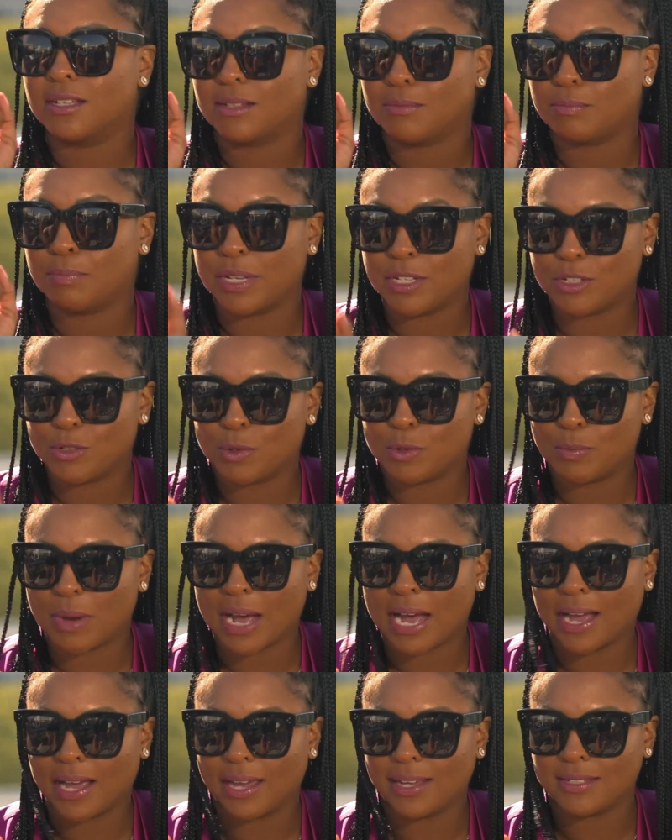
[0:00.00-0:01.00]
been to
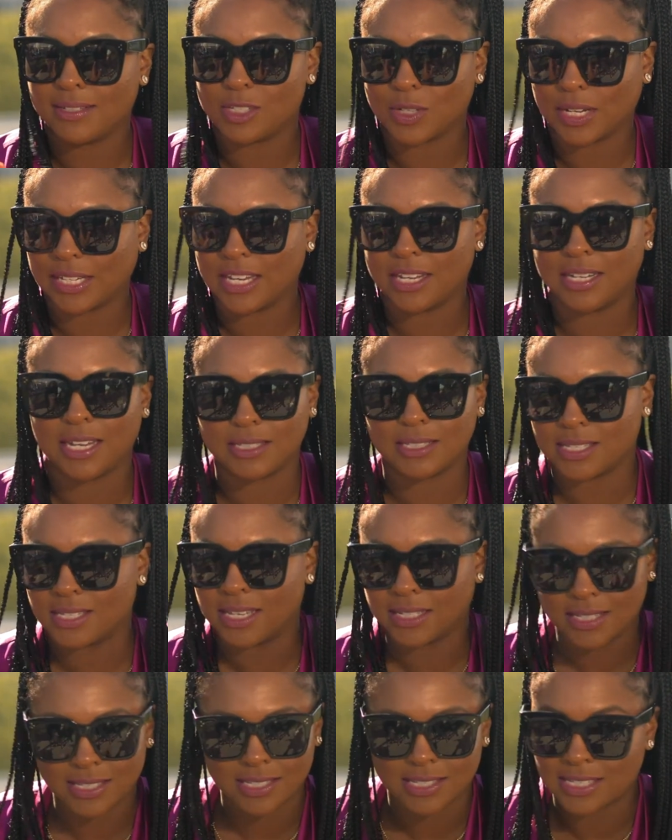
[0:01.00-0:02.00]
Dubai, so I
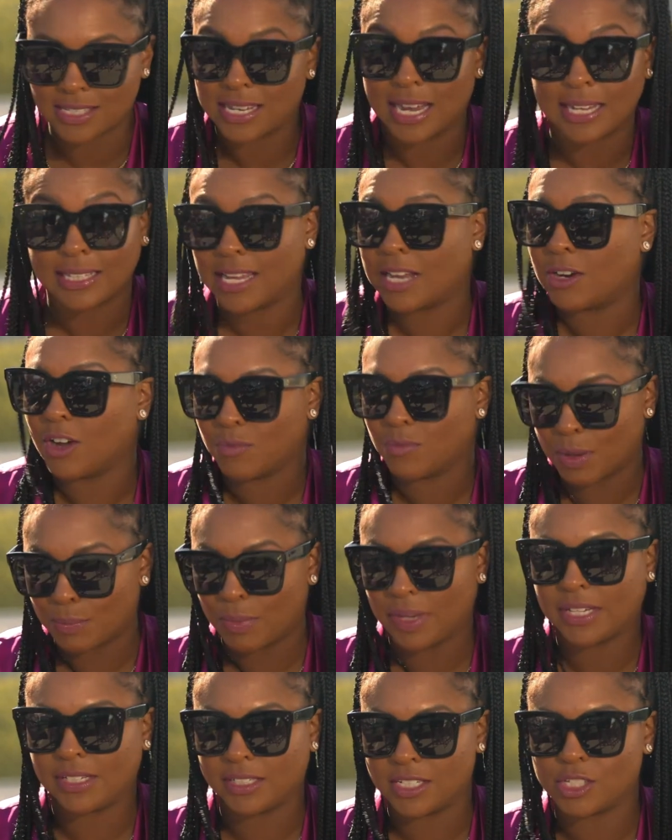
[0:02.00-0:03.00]
got that off my
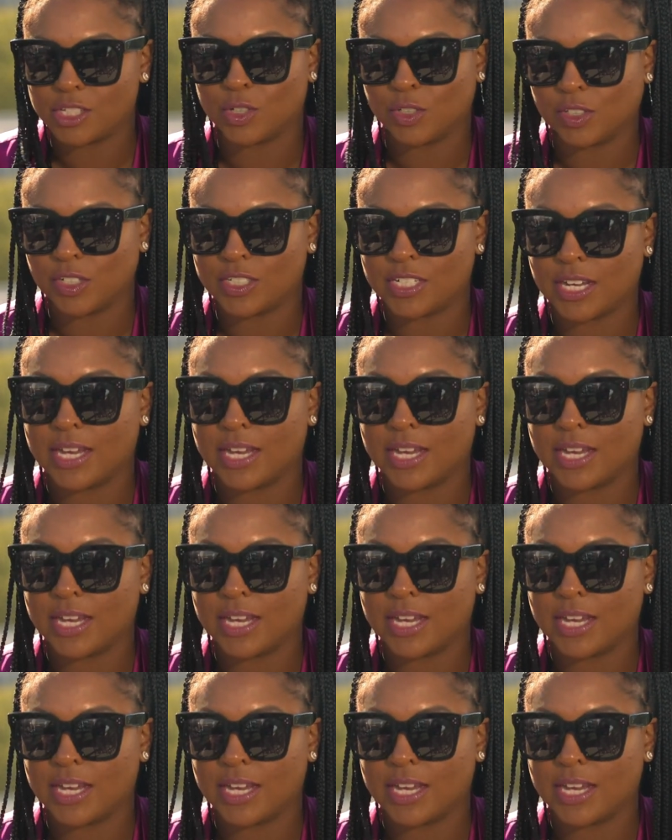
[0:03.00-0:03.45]
bucket list earlier today.